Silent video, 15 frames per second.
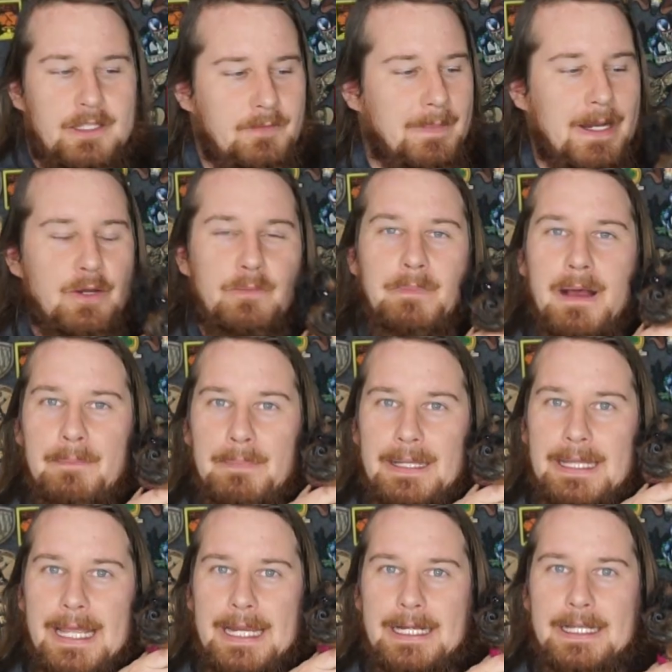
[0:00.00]
is my new puppy
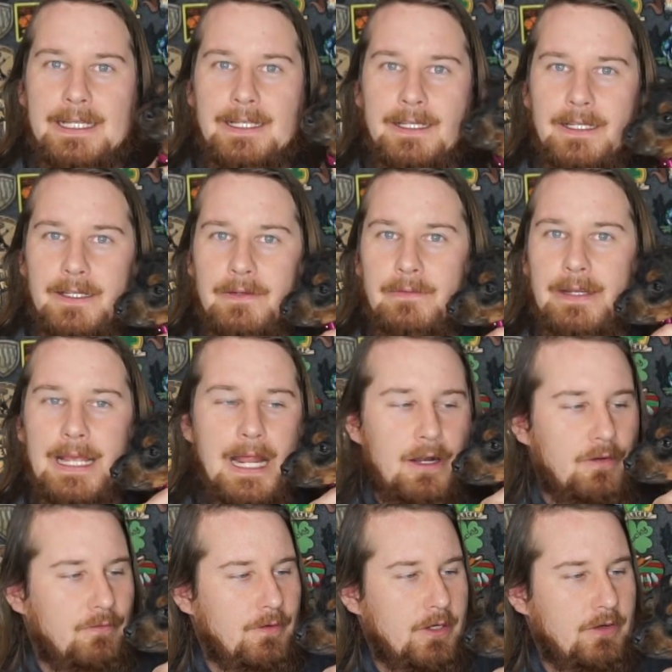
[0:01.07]
lady. We got
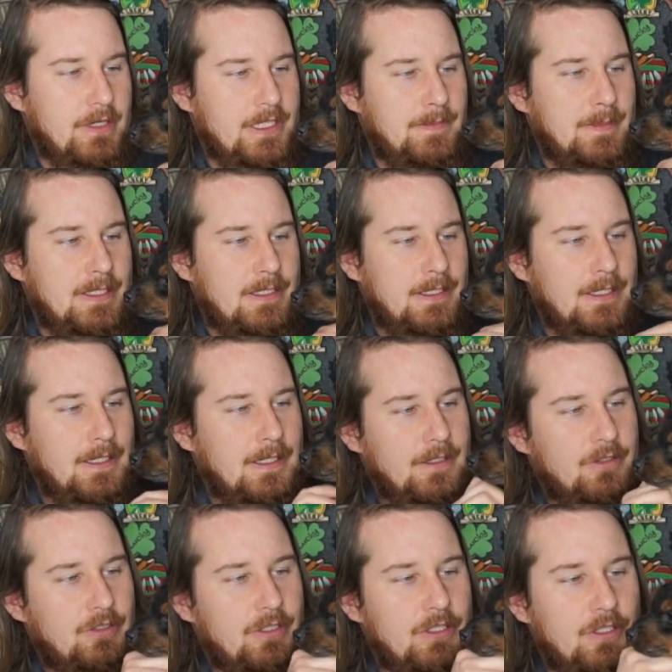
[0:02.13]
her for Christmas.
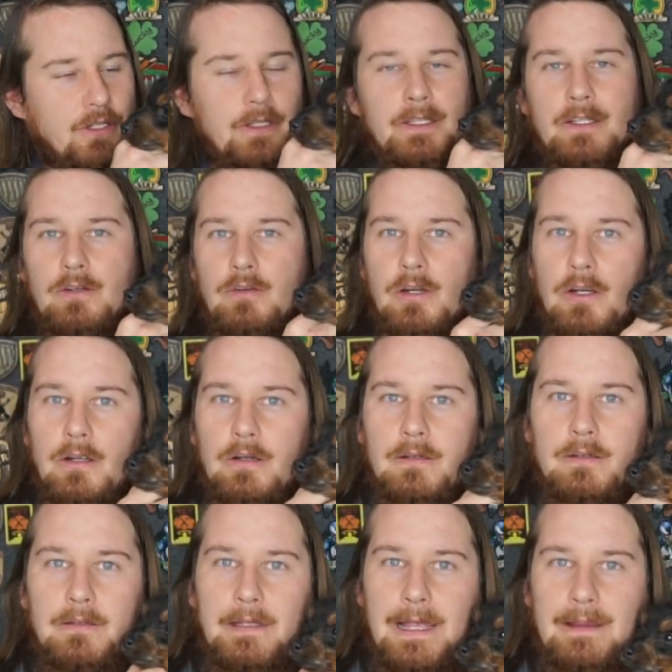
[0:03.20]
She's a good little girl.
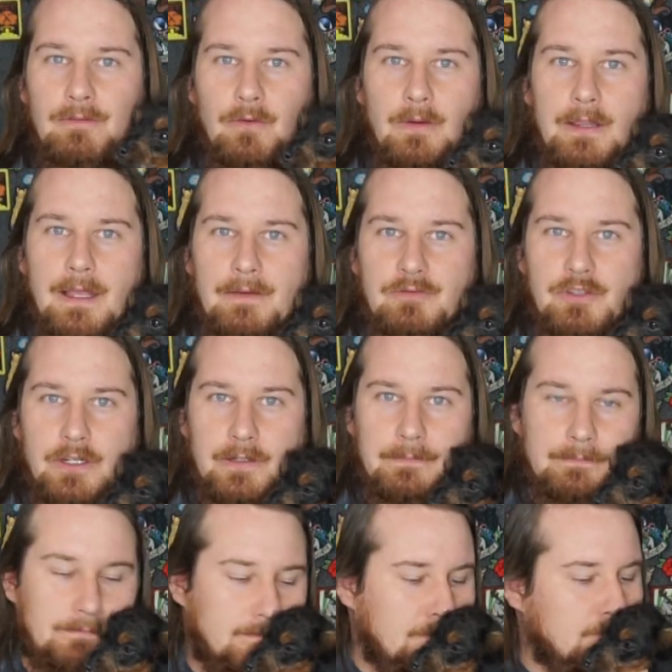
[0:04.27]
Everyone loves her.
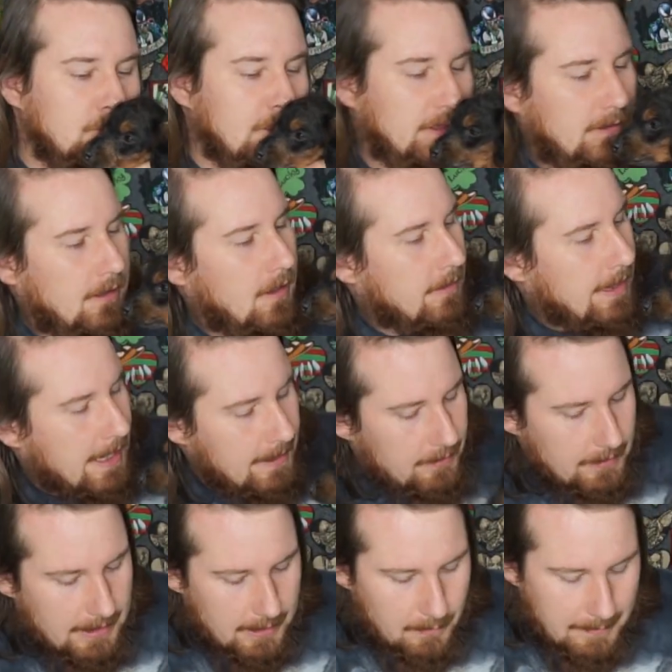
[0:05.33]
Okay,
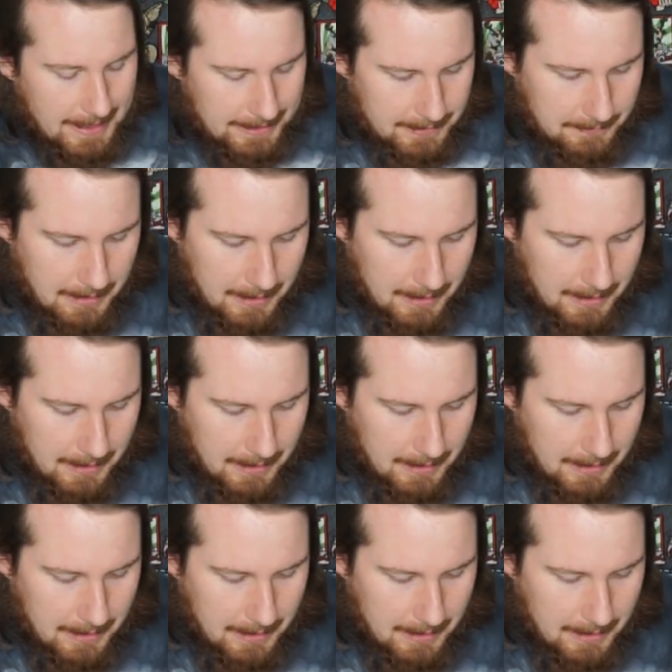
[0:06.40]
you gotta go back to